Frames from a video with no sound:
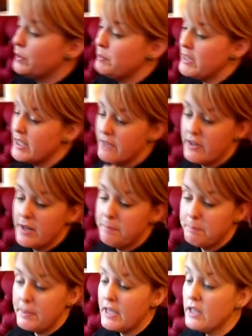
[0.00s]
when we give it a
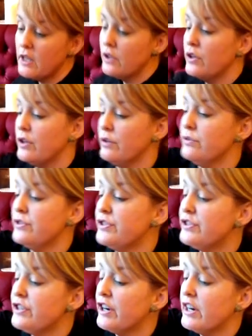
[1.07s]
big, huge
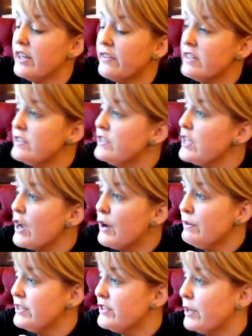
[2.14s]
stir. Now, this is the
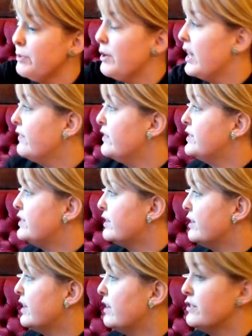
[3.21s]
only time you ever
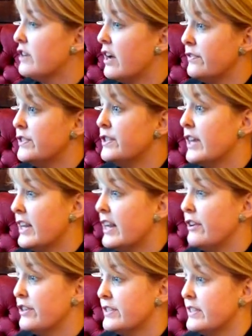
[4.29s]
stir an Irish coffee, so get it
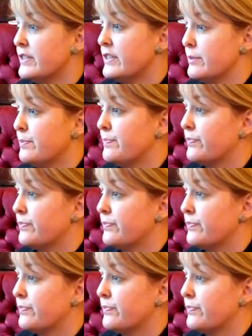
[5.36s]
out of your system.